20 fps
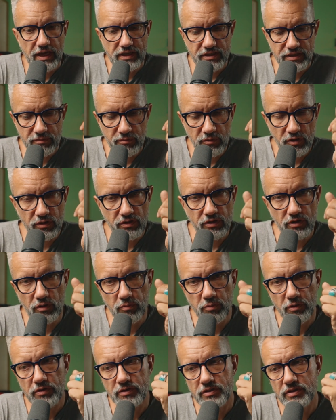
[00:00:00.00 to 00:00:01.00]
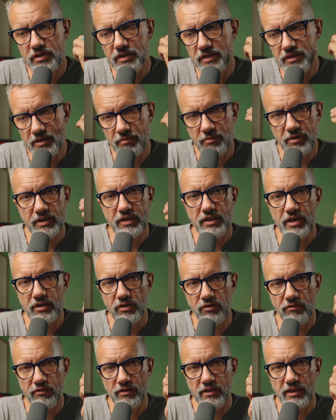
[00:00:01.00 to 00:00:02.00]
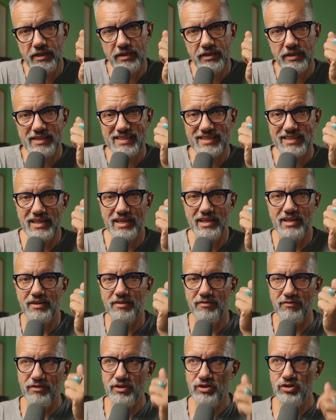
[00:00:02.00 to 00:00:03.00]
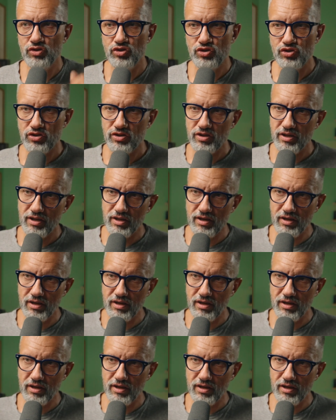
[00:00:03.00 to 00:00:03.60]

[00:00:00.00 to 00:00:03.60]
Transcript: And the more you post, the better you will understand which